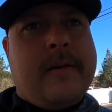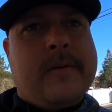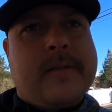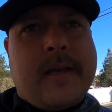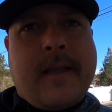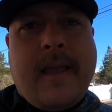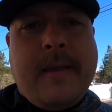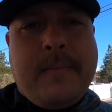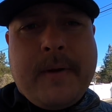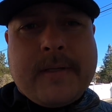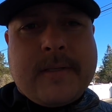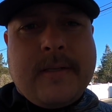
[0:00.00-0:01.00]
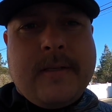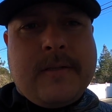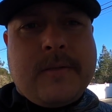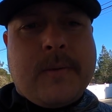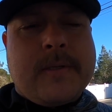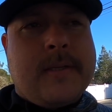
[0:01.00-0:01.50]
there was like 8 pairs of these
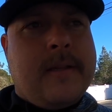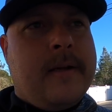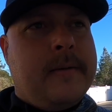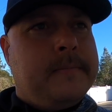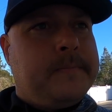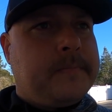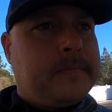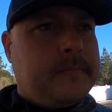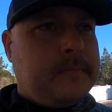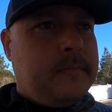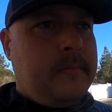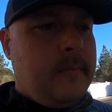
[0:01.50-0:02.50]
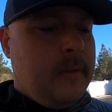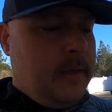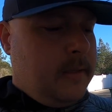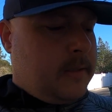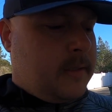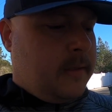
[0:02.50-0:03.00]
shorts in there.
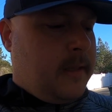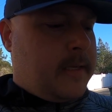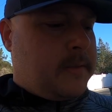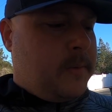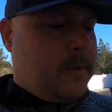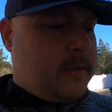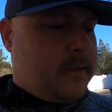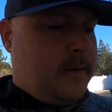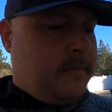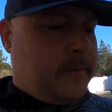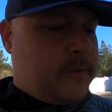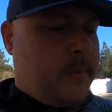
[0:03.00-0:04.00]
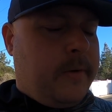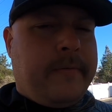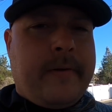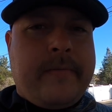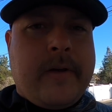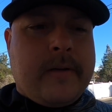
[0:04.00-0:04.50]
And this is the last one to sell for
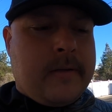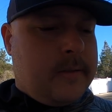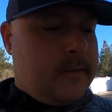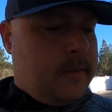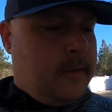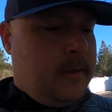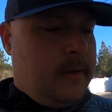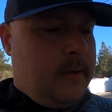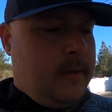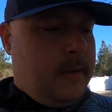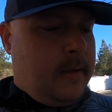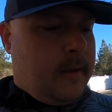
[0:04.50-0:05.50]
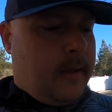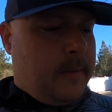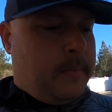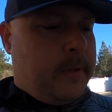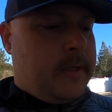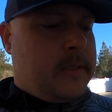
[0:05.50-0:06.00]
$25
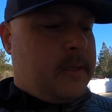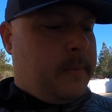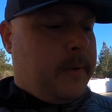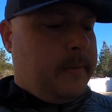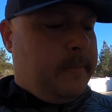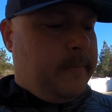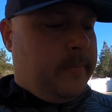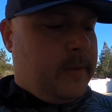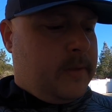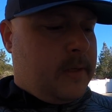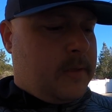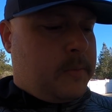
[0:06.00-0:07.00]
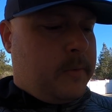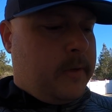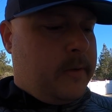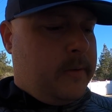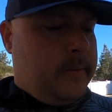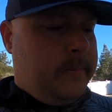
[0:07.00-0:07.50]
plus shipping. So that was
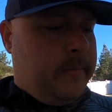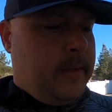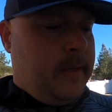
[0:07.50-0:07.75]
pretty cool.